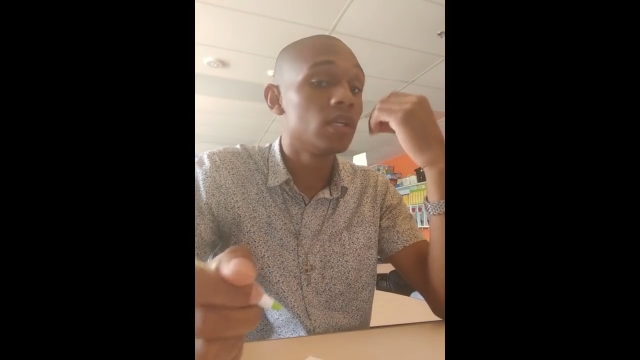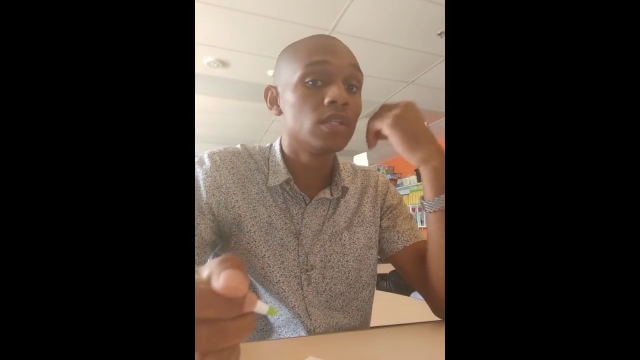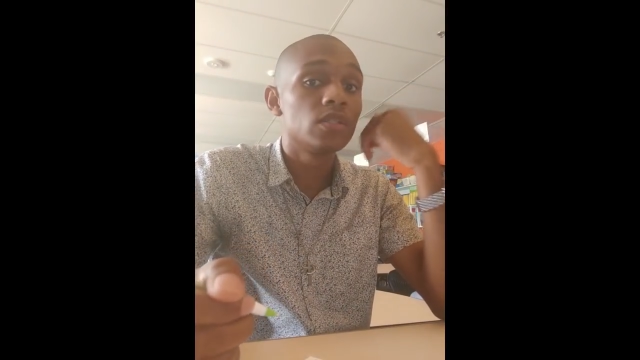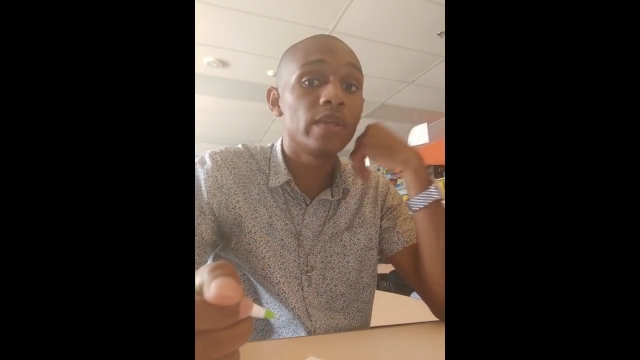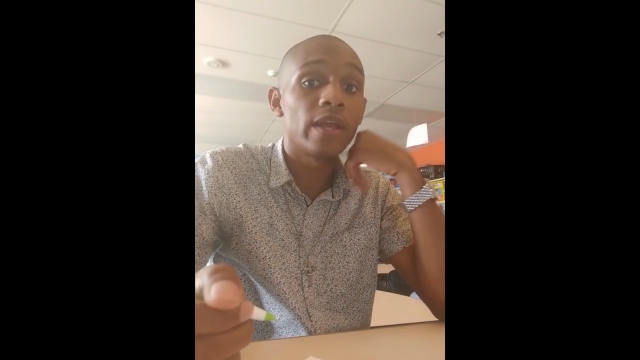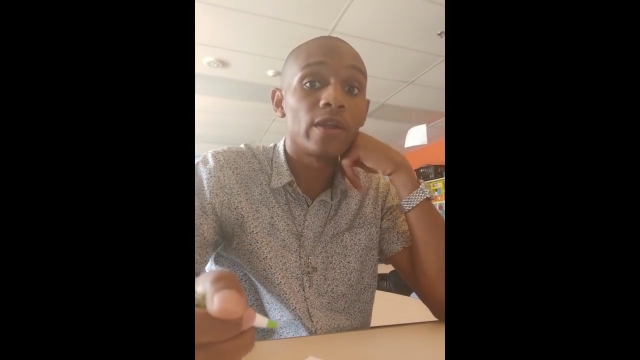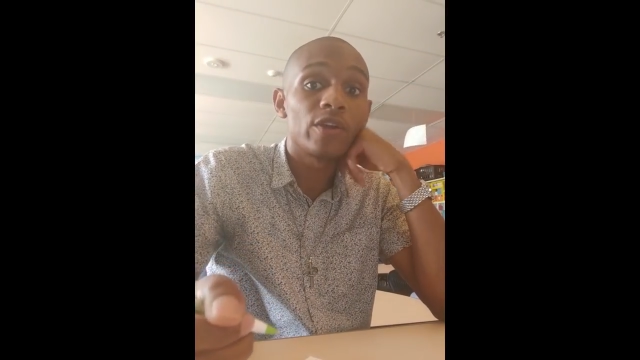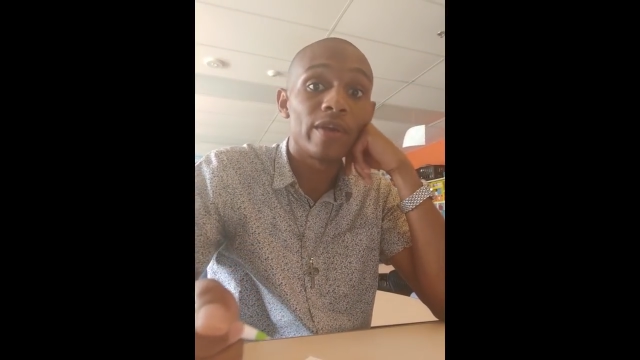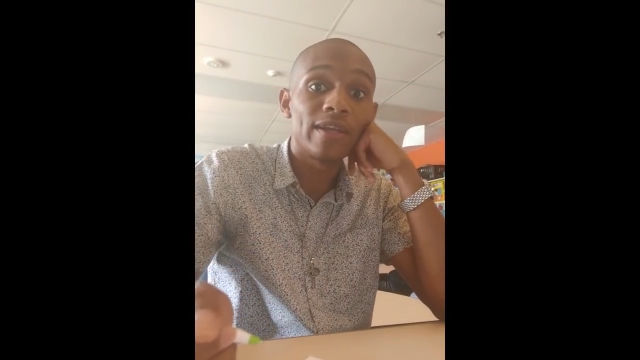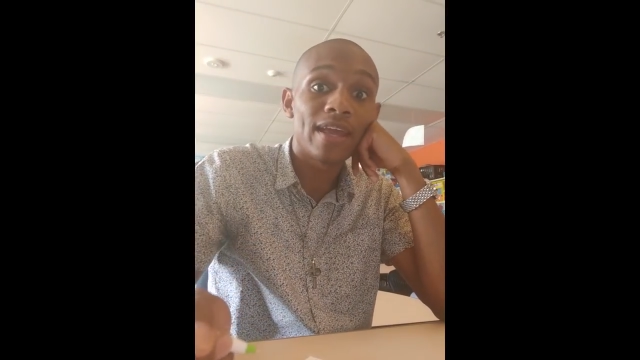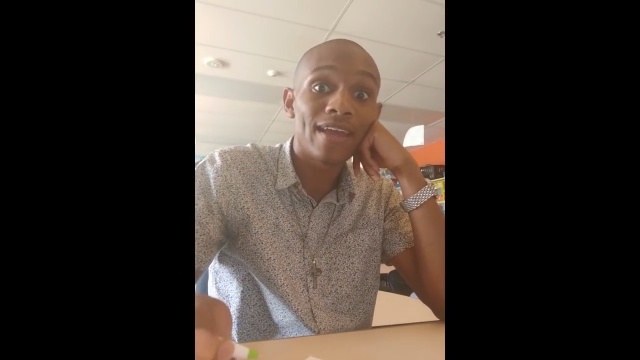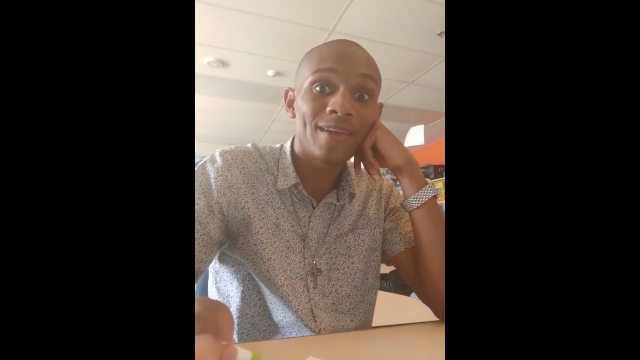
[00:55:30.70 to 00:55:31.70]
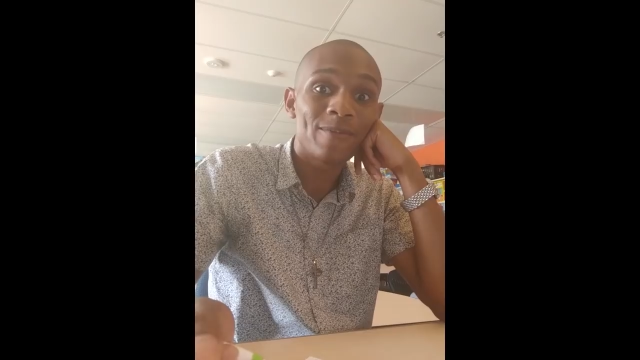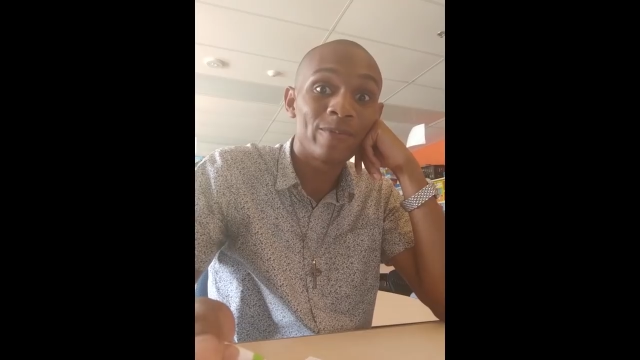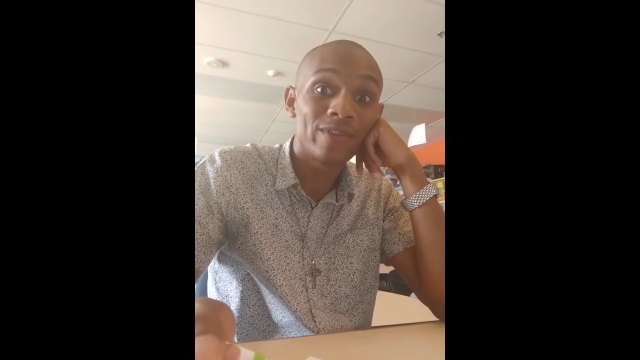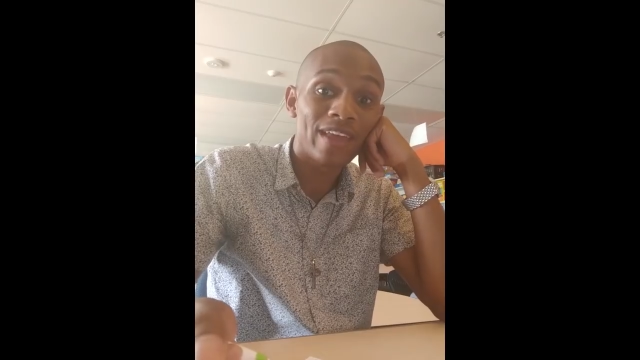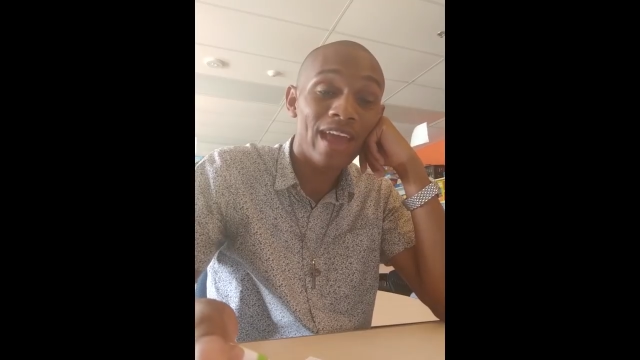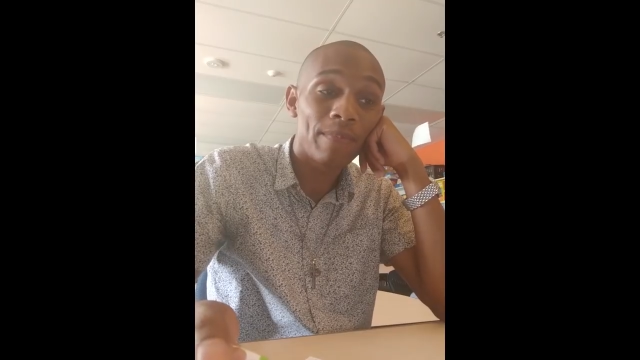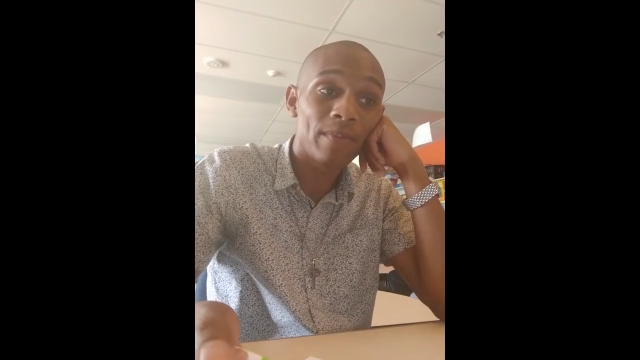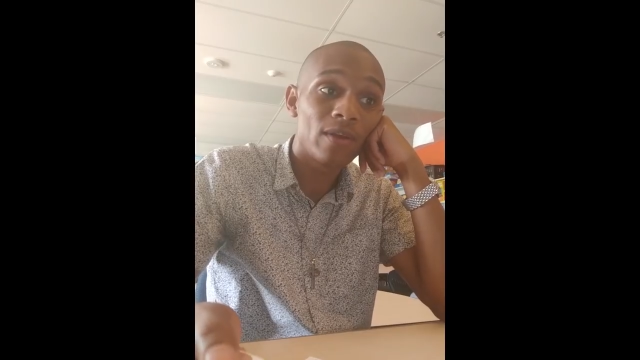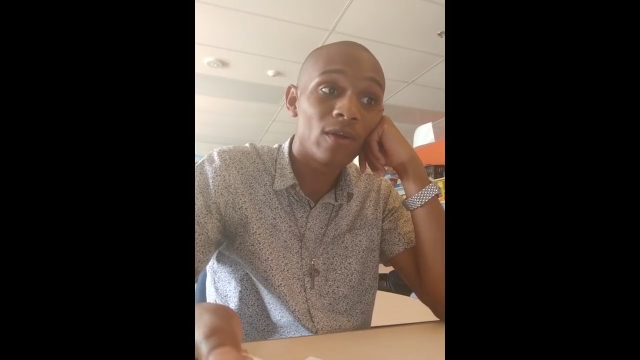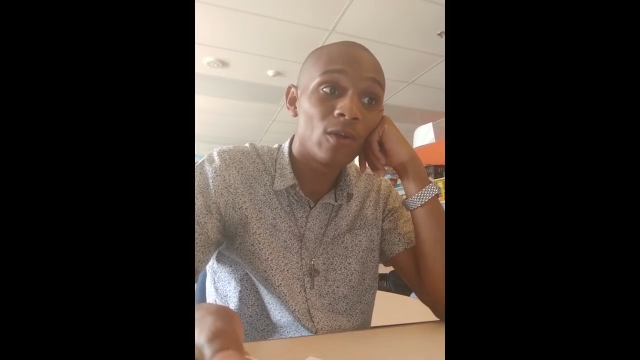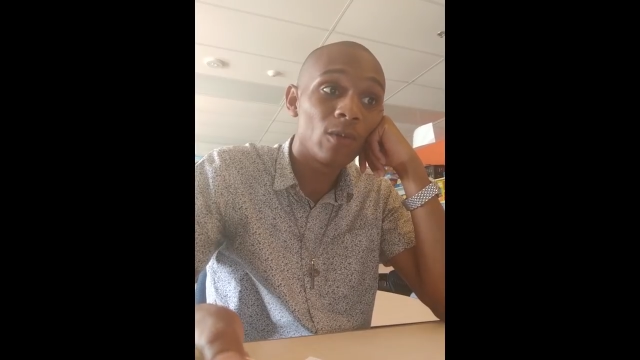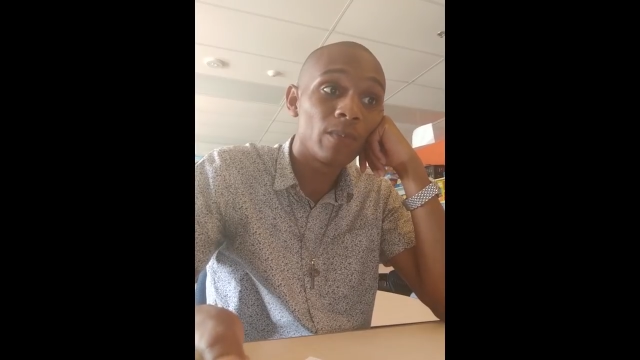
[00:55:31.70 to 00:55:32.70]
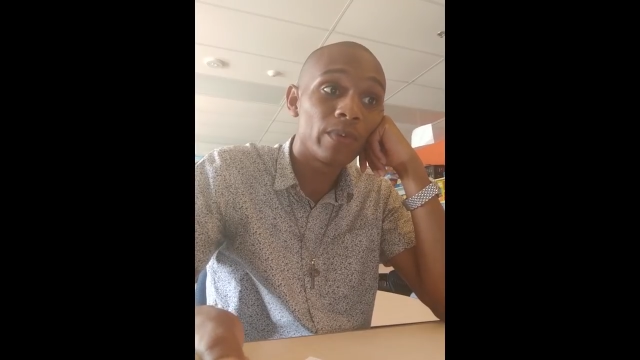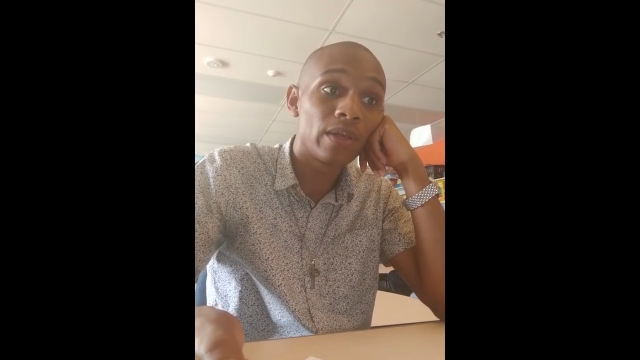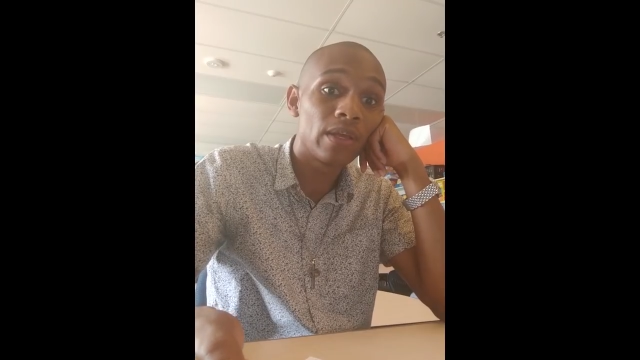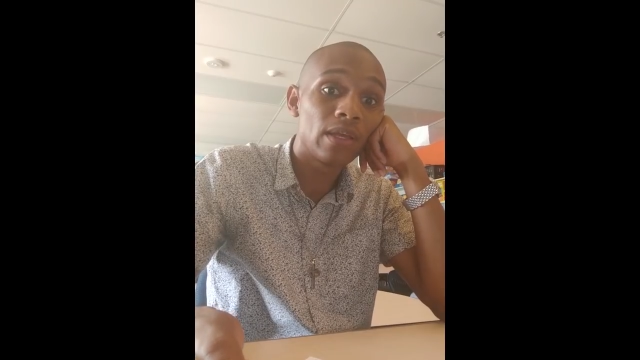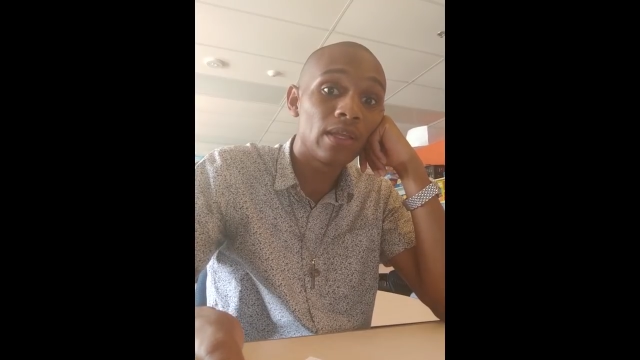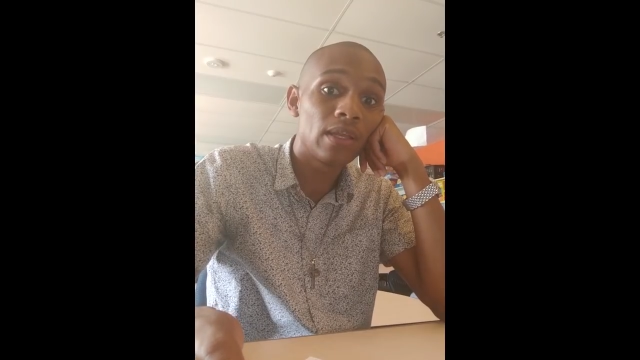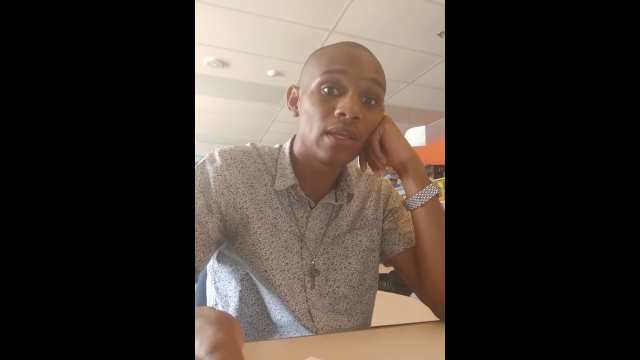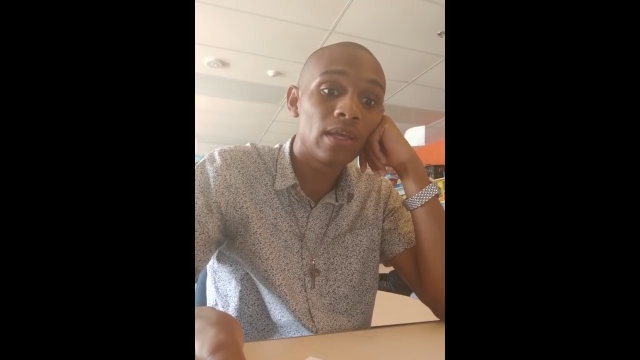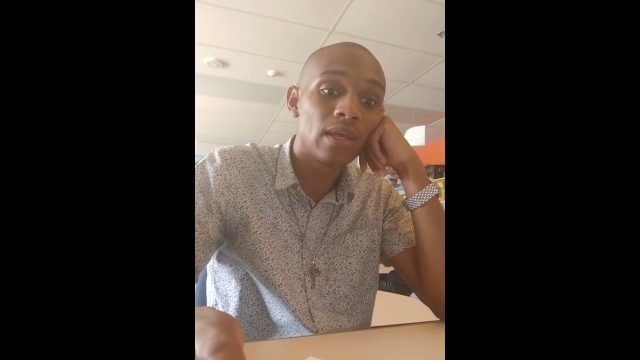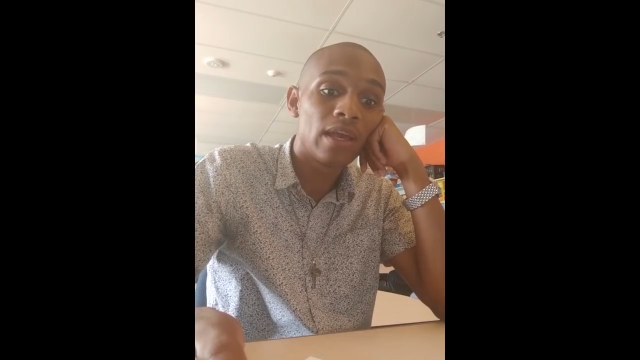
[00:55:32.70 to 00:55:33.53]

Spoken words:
So yeah, great day. I'm really happy. Hoping